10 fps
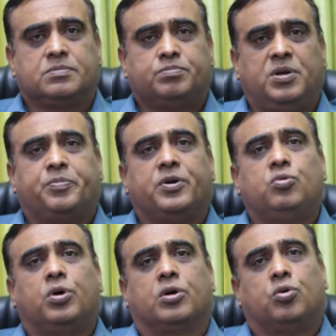people
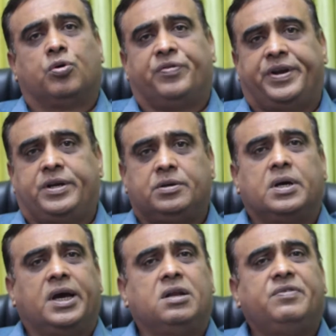who are overweight,
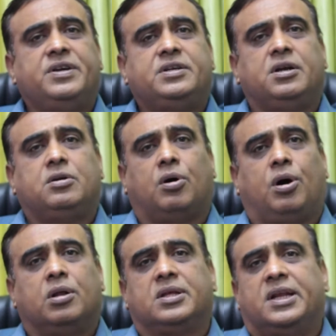and we treat
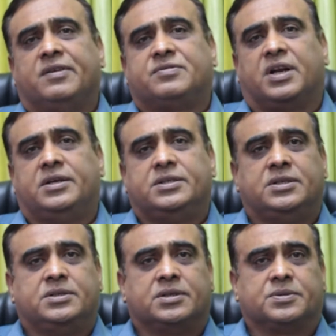all the lifestyle
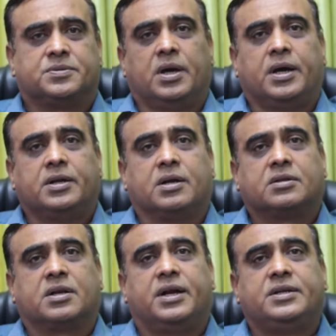diseases. And
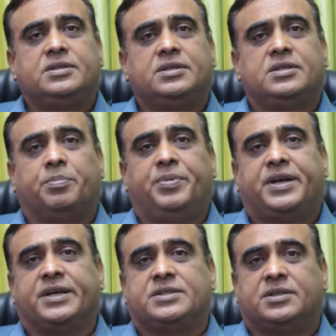arthritis is the
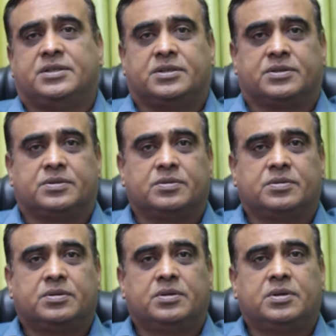biggest disease
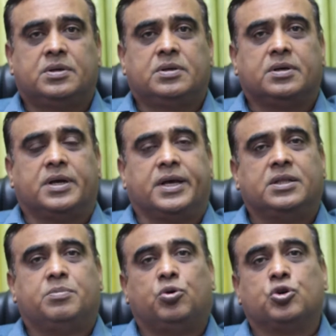and
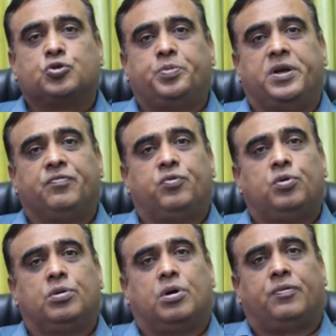the most painful
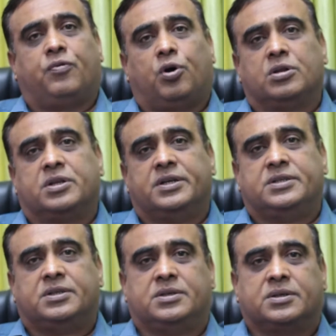of all the
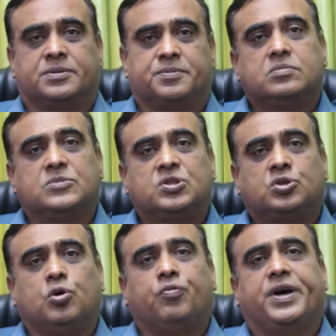diseases.
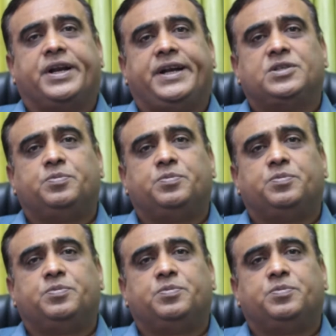So far it has